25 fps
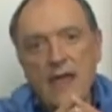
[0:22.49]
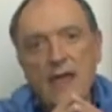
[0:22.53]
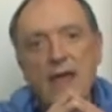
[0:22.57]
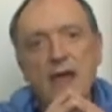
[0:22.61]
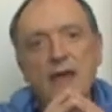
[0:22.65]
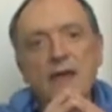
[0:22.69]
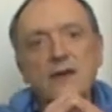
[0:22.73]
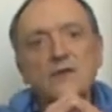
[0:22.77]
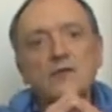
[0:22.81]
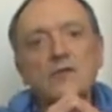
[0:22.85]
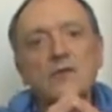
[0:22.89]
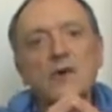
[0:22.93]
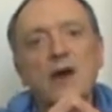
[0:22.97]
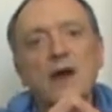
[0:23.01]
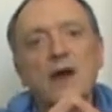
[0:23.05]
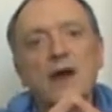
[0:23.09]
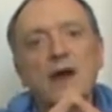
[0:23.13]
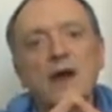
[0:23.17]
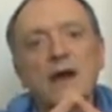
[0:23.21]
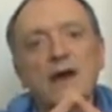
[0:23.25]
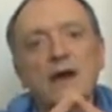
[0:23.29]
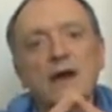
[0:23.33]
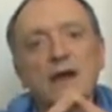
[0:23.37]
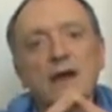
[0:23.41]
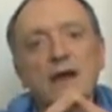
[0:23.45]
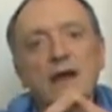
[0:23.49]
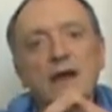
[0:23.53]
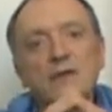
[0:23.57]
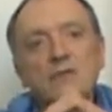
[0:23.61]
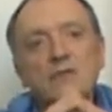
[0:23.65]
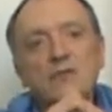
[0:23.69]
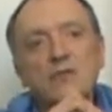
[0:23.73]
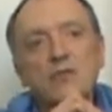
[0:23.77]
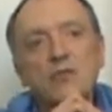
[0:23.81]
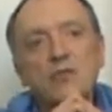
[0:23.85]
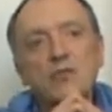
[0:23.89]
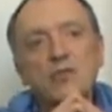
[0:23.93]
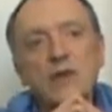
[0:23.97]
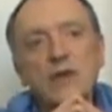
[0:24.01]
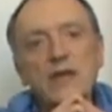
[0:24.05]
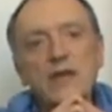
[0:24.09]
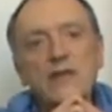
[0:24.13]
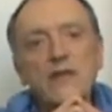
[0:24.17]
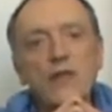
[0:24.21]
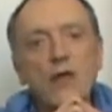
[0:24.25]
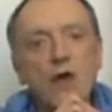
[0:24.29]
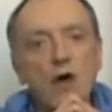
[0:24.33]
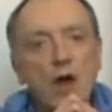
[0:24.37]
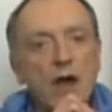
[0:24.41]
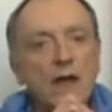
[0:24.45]
And we
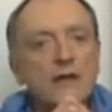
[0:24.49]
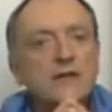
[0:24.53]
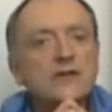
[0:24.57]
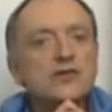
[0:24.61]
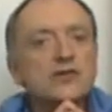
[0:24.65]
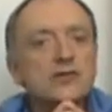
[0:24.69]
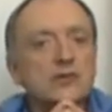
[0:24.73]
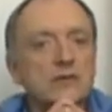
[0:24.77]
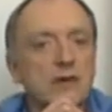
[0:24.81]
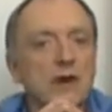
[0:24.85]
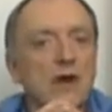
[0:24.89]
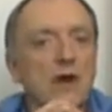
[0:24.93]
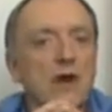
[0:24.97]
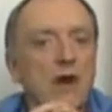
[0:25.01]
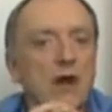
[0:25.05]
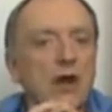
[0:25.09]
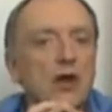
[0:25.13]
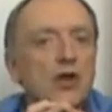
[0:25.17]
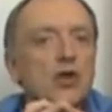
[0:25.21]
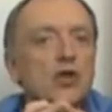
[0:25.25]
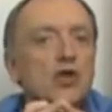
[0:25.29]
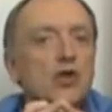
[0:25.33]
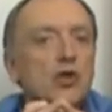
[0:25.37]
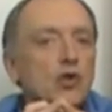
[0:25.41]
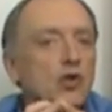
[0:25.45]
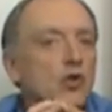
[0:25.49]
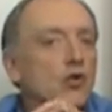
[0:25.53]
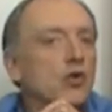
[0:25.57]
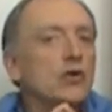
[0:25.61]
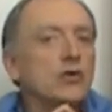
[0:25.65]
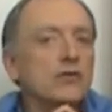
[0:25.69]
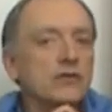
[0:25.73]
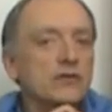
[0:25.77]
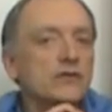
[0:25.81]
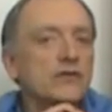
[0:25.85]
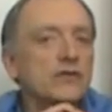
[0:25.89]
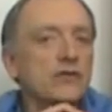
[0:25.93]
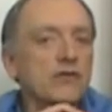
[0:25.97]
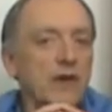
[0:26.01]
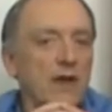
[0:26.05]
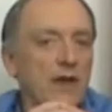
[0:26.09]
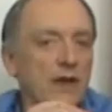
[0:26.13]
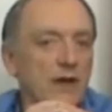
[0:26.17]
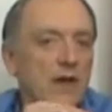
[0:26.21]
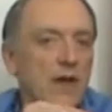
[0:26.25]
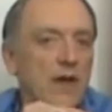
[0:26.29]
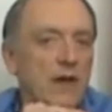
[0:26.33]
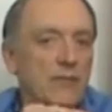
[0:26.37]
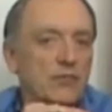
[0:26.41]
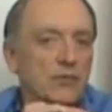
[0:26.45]
launched our new Houston
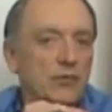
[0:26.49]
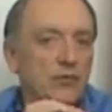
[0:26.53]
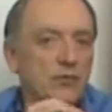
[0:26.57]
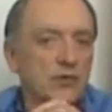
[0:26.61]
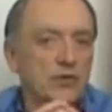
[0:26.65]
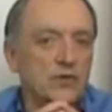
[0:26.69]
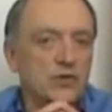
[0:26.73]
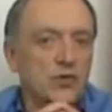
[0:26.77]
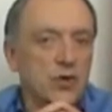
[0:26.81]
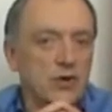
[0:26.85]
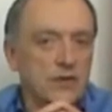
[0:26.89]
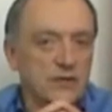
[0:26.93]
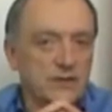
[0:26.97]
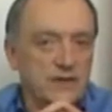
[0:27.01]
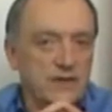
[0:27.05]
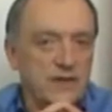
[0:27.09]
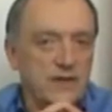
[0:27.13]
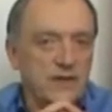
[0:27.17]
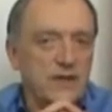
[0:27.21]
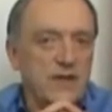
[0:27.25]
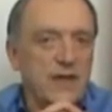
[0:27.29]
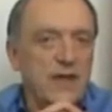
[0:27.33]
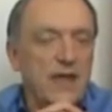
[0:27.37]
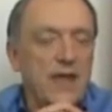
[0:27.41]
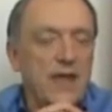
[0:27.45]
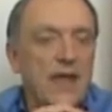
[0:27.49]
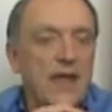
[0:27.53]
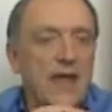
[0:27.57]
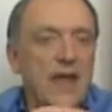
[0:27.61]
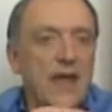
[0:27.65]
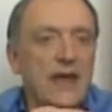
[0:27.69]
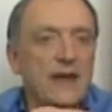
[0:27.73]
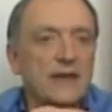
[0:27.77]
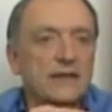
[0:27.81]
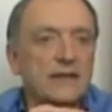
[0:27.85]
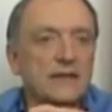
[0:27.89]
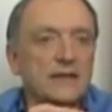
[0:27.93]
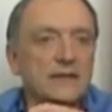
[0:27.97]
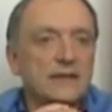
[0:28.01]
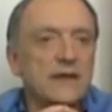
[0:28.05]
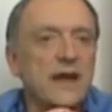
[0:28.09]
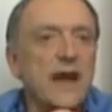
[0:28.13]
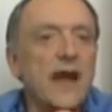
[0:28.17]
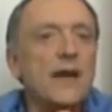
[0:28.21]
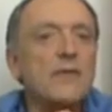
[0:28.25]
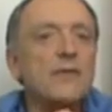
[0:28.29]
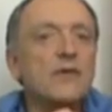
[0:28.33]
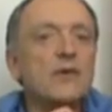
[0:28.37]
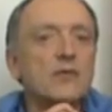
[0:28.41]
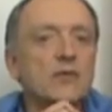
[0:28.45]
Grand Opera with Tosca. And at the
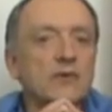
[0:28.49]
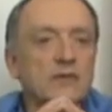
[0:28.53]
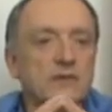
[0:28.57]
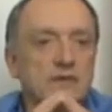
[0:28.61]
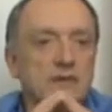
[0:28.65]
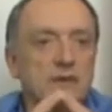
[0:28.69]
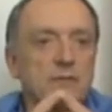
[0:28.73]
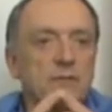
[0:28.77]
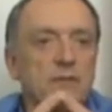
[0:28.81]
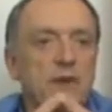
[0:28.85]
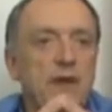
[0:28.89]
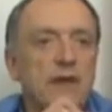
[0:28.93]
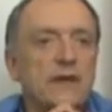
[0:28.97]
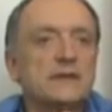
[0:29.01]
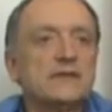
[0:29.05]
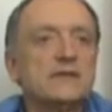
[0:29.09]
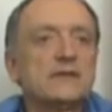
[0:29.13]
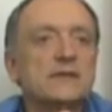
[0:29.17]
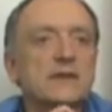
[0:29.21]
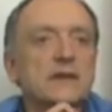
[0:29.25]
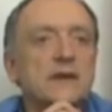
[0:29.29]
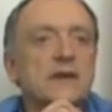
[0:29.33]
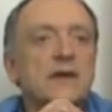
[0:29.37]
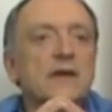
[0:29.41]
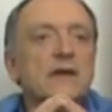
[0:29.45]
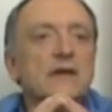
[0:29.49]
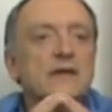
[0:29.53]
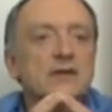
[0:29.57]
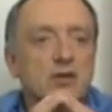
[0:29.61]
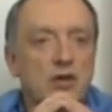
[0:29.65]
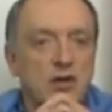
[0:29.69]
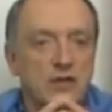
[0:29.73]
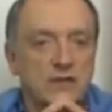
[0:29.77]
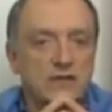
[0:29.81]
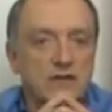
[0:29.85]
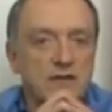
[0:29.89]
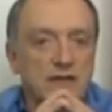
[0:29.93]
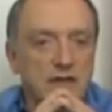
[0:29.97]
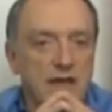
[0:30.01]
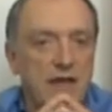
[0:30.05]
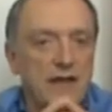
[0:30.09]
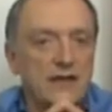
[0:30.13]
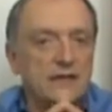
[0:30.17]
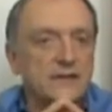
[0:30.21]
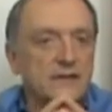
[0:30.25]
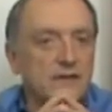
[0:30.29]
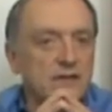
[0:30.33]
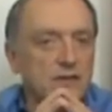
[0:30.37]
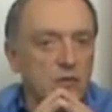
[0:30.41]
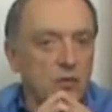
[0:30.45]
time it was the best Tosca
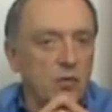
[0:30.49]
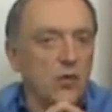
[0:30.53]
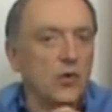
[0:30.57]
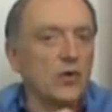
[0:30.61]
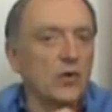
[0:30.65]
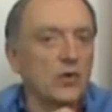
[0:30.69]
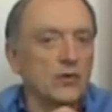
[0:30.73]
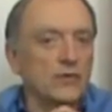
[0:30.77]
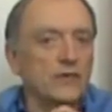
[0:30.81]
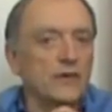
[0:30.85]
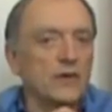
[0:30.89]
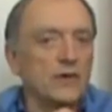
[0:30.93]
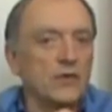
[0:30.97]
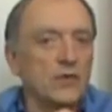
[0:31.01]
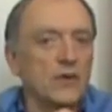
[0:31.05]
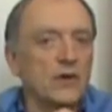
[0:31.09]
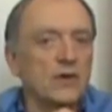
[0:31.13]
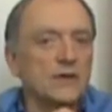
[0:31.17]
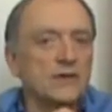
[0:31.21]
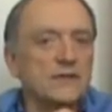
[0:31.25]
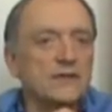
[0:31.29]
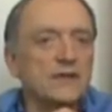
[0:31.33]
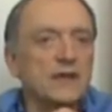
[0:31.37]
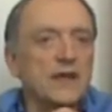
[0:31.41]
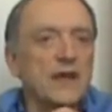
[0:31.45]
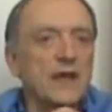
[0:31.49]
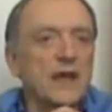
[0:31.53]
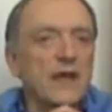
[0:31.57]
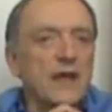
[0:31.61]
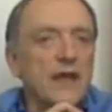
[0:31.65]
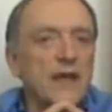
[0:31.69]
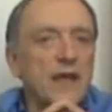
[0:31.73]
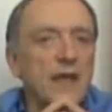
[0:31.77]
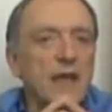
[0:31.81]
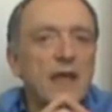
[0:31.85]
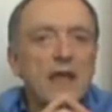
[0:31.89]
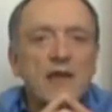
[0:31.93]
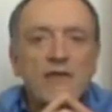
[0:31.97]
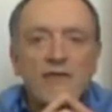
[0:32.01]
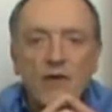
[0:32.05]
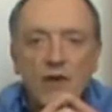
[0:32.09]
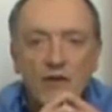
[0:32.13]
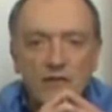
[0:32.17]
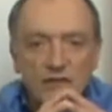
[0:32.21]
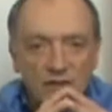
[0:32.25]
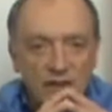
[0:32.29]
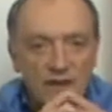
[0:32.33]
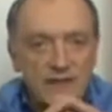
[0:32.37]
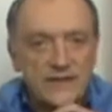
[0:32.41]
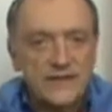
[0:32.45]
cast in the world. It was
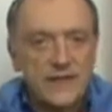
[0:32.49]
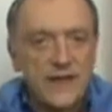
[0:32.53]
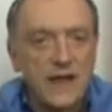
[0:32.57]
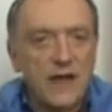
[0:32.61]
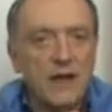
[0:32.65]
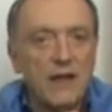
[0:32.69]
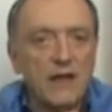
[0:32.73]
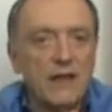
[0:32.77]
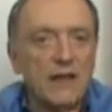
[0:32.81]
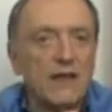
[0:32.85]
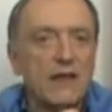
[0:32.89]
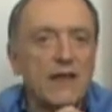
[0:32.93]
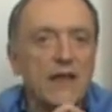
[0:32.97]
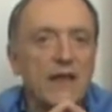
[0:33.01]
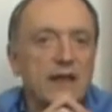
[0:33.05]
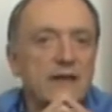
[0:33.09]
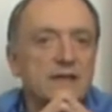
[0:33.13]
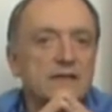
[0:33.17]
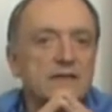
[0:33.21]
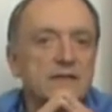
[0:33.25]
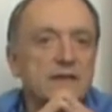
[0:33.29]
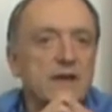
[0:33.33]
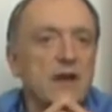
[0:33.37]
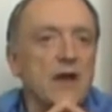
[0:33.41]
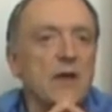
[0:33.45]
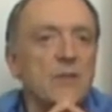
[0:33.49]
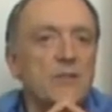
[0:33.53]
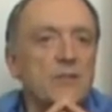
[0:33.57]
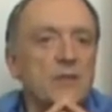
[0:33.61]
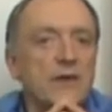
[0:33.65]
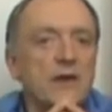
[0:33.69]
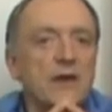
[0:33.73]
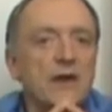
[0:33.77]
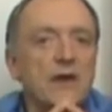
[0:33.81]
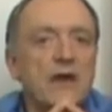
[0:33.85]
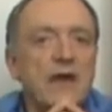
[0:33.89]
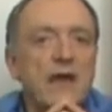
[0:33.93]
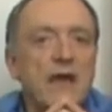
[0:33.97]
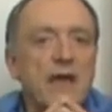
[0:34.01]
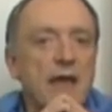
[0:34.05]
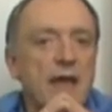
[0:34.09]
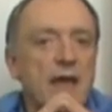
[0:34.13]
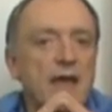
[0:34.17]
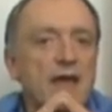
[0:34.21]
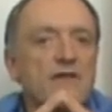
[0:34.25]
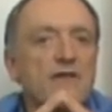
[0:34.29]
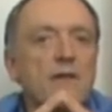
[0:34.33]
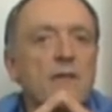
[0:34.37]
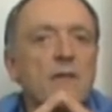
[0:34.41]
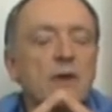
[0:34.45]
Ingvar Wixell as Scarpia,
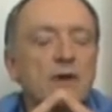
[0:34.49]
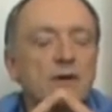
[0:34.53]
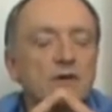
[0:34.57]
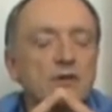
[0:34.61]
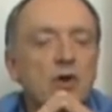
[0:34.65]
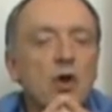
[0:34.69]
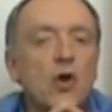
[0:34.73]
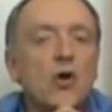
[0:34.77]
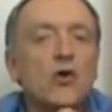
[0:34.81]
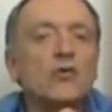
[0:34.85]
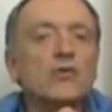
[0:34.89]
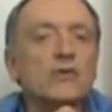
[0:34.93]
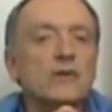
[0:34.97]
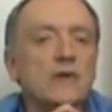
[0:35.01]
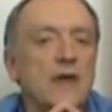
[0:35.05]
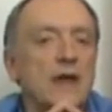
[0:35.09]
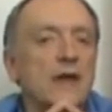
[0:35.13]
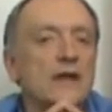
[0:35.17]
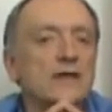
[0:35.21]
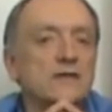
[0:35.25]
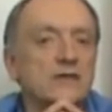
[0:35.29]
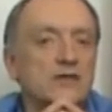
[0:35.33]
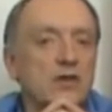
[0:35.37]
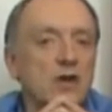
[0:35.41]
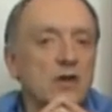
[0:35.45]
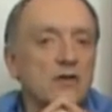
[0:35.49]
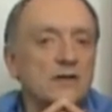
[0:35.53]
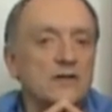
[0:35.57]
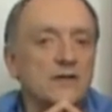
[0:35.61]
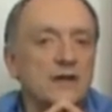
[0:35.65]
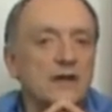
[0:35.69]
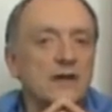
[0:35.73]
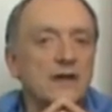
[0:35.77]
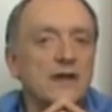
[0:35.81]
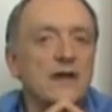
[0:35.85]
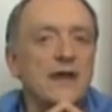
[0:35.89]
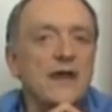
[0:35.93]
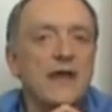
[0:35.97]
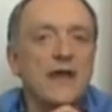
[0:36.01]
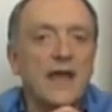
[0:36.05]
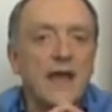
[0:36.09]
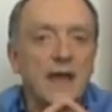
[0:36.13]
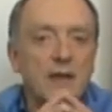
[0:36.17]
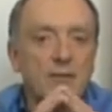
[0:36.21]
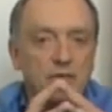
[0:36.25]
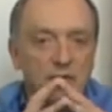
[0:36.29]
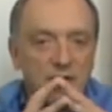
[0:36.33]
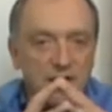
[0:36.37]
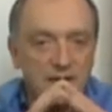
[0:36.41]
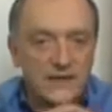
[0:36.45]
Éva Marton as Tosca,
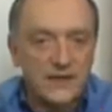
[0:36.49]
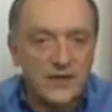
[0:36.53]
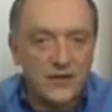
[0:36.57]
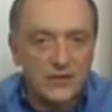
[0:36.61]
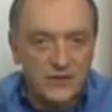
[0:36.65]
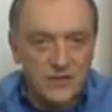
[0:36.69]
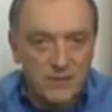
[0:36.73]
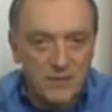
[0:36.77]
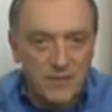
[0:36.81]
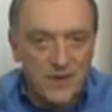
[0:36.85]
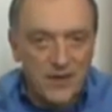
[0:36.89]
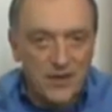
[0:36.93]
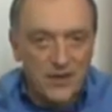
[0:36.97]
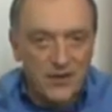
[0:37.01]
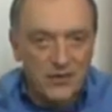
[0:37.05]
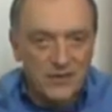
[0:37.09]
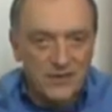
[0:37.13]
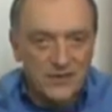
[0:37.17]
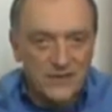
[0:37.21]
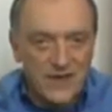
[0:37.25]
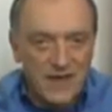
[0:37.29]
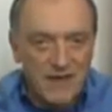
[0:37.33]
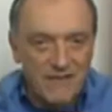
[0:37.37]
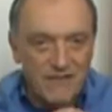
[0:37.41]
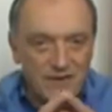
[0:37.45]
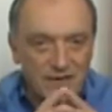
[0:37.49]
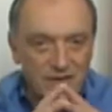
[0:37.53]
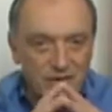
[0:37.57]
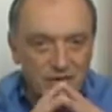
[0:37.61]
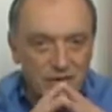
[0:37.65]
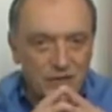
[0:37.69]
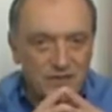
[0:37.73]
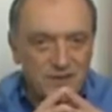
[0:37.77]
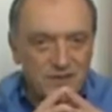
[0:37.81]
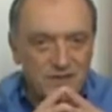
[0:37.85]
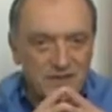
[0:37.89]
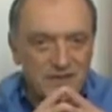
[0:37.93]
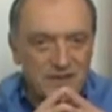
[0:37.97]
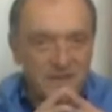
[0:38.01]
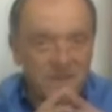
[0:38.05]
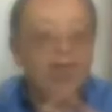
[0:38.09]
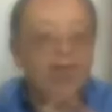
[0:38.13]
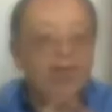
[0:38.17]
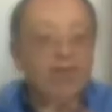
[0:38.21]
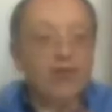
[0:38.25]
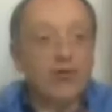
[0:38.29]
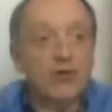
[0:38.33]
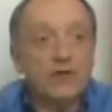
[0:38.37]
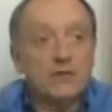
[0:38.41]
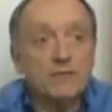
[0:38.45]
and Plácido Domingo as Cavallados. And
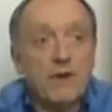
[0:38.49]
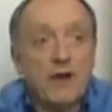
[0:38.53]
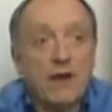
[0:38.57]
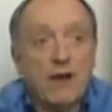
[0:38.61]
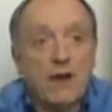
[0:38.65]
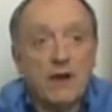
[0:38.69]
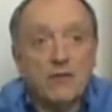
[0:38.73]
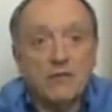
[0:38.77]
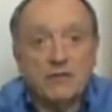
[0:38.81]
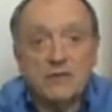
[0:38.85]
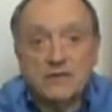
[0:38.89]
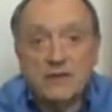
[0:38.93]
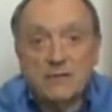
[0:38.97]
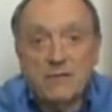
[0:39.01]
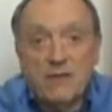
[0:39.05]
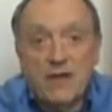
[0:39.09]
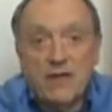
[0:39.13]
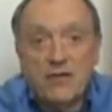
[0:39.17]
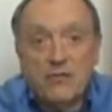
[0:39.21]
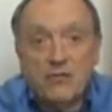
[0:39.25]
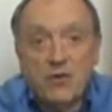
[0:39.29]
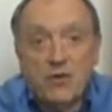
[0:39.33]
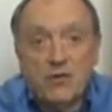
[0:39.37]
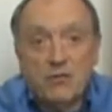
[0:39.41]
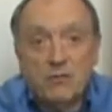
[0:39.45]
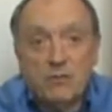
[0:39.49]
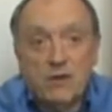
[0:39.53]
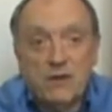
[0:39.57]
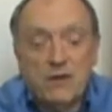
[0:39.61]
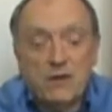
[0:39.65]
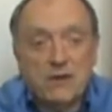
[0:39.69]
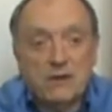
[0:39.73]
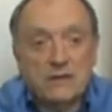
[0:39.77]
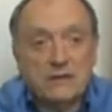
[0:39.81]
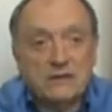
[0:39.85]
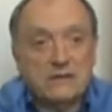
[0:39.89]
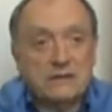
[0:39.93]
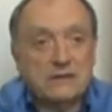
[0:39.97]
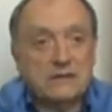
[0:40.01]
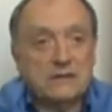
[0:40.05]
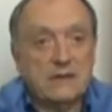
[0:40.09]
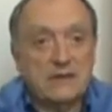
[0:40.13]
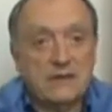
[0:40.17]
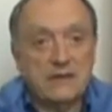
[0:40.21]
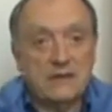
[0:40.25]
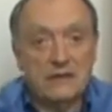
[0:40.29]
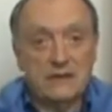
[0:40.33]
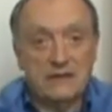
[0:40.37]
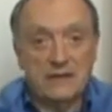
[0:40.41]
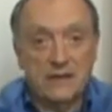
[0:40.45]
of course my heart was in my throat because
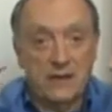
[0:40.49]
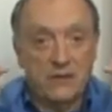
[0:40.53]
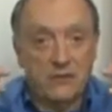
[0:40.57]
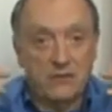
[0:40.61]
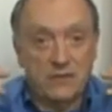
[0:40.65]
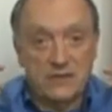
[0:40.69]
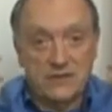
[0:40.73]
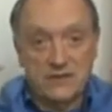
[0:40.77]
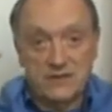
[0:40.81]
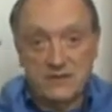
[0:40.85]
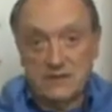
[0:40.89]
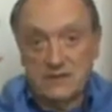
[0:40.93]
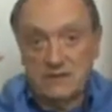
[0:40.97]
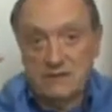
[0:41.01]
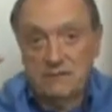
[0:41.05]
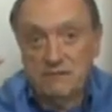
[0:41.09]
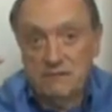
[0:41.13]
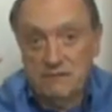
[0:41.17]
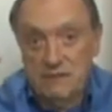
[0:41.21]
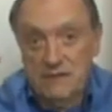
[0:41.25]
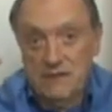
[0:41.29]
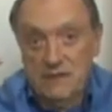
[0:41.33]
that was